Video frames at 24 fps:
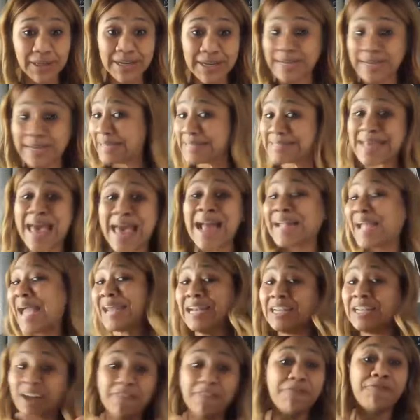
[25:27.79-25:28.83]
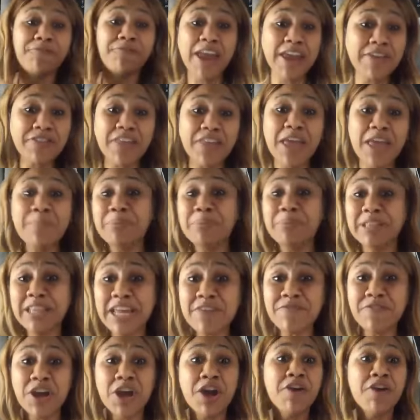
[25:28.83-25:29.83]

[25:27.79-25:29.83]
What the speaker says: because I got enough faith and belief